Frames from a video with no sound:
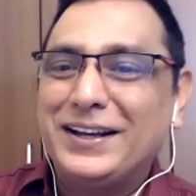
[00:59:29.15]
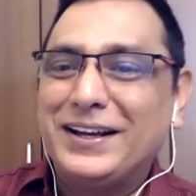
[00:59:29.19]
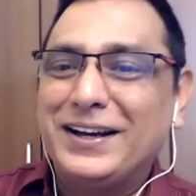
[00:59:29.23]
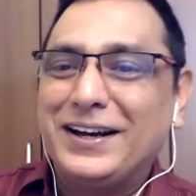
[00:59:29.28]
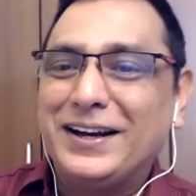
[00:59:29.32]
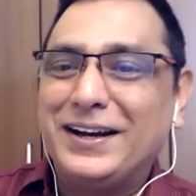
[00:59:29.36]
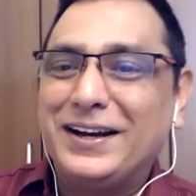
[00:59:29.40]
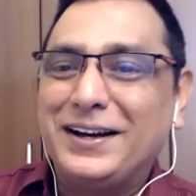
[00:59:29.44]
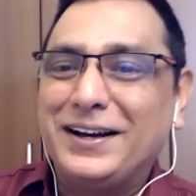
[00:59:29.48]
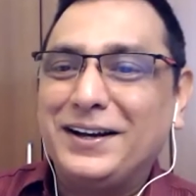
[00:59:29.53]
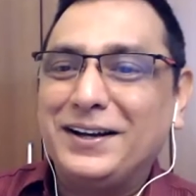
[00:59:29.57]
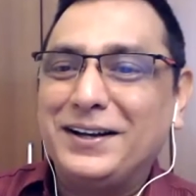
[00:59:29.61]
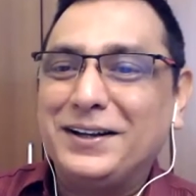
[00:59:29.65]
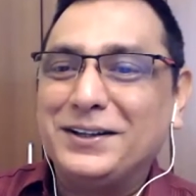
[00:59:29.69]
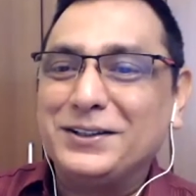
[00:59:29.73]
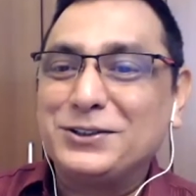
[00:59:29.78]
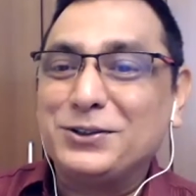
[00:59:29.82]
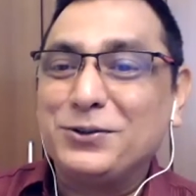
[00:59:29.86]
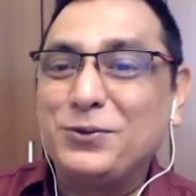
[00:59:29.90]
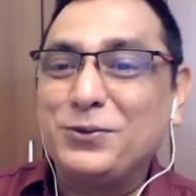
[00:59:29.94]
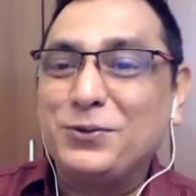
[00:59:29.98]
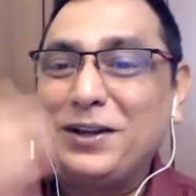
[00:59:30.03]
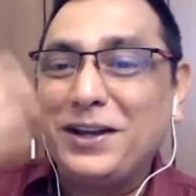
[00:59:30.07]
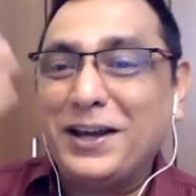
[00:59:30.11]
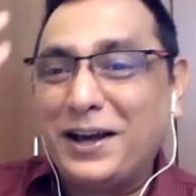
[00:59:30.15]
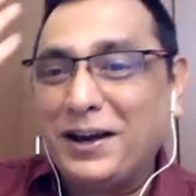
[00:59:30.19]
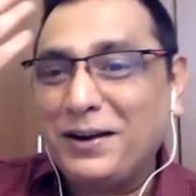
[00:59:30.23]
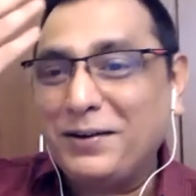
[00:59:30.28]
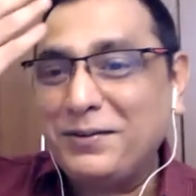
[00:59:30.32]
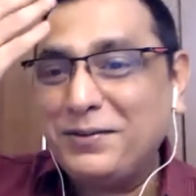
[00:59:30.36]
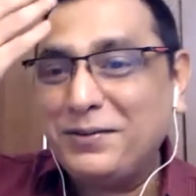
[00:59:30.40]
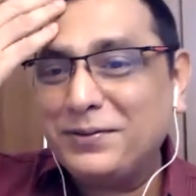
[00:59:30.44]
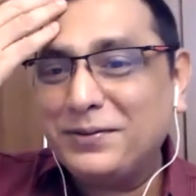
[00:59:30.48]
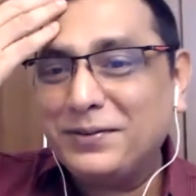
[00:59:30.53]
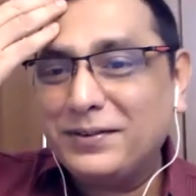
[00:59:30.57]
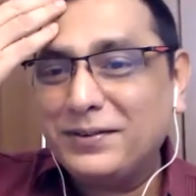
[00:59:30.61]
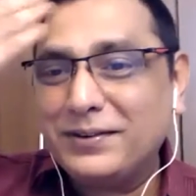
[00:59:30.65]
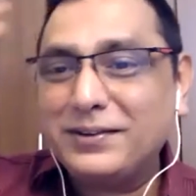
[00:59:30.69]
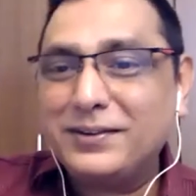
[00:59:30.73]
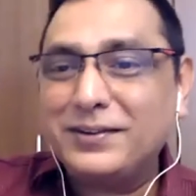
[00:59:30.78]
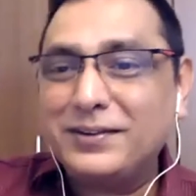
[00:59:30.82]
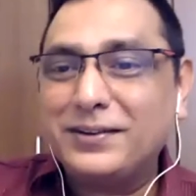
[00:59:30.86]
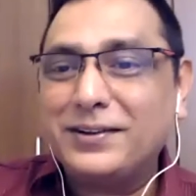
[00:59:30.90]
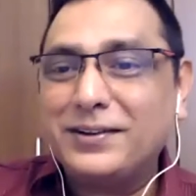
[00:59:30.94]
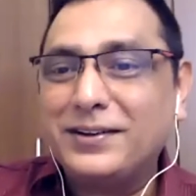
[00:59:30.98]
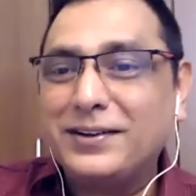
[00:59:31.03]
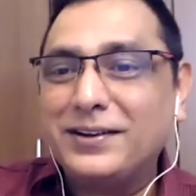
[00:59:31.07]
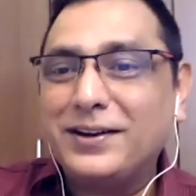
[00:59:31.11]
So we have
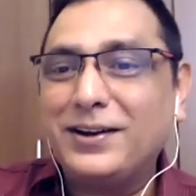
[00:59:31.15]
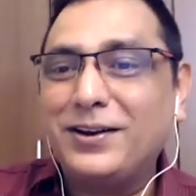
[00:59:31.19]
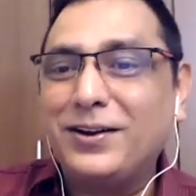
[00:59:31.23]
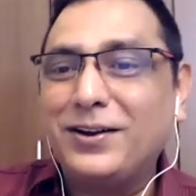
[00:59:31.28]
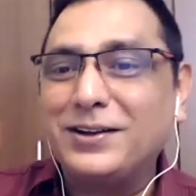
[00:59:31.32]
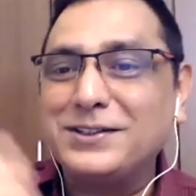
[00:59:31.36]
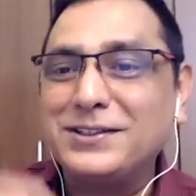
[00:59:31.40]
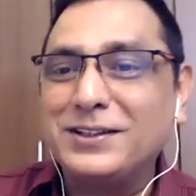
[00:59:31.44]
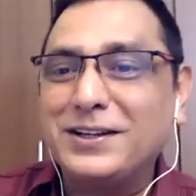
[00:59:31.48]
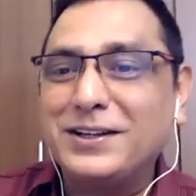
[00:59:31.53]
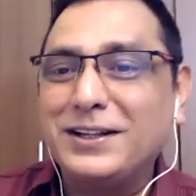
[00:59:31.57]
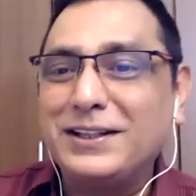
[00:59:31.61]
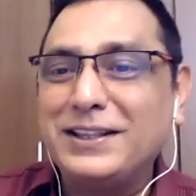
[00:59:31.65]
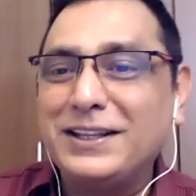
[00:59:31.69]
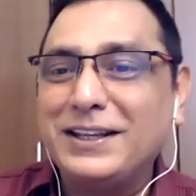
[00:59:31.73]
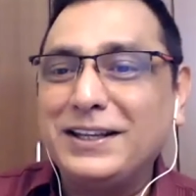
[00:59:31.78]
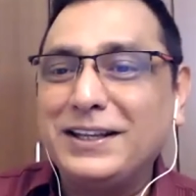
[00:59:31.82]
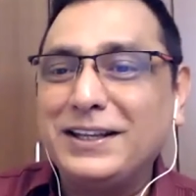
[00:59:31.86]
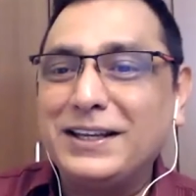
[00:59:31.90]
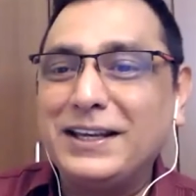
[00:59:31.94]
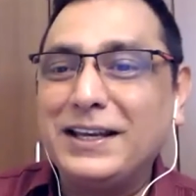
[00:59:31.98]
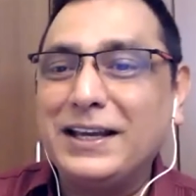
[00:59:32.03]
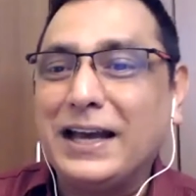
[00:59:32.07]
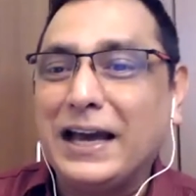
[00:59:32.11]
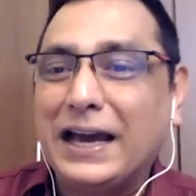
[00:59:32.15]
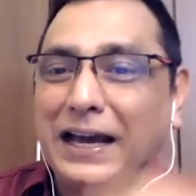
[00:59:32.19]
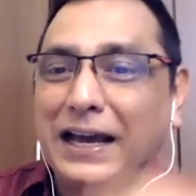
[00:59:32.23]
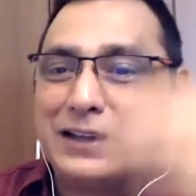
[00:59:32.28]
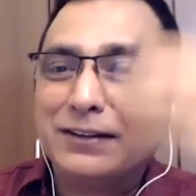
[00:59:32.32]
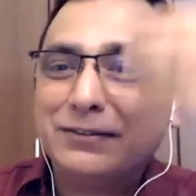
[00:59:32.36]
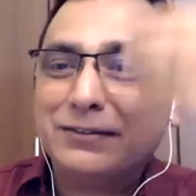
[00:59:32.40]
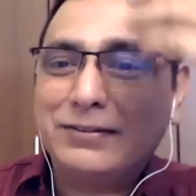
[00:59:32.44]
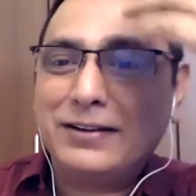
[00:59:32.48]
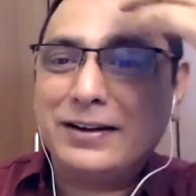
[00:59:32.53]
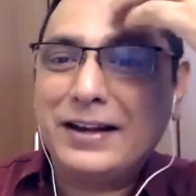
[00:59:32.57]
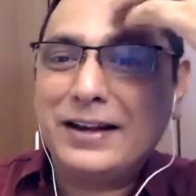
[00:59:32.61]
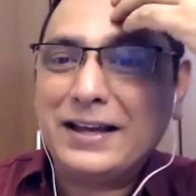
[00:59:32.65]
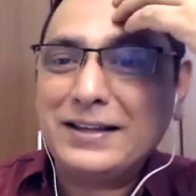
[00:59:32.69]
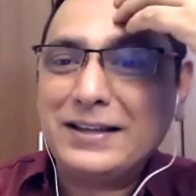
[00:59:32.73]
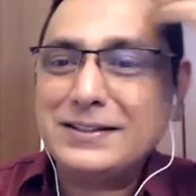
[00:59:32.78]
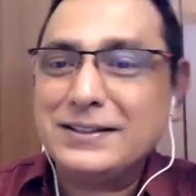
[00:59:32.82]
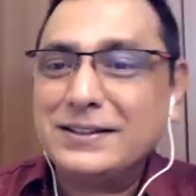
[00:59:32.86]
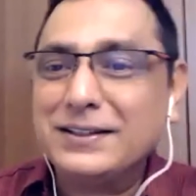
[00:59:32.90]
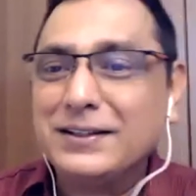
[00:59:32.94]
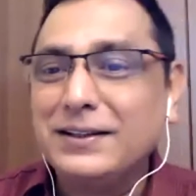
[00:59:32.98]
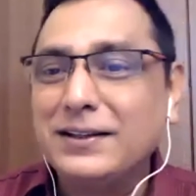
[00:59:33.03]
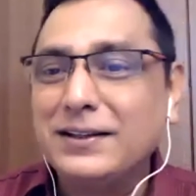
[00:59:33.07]
logical thinking as well as